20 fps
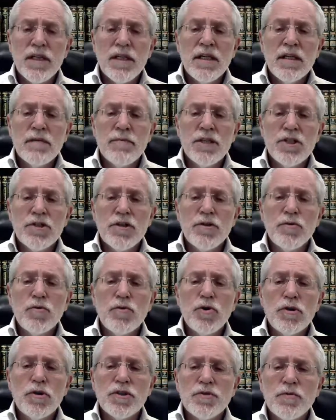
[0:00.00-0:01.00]
Mishnah
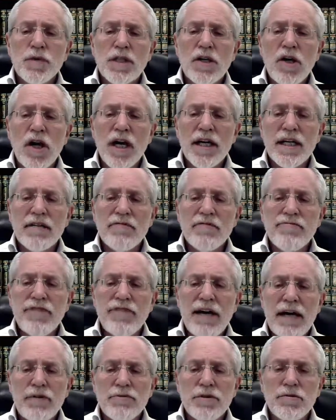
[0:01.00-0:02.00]
rules regarding
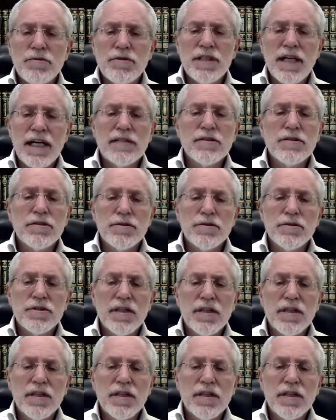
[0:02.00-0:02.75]
found utensils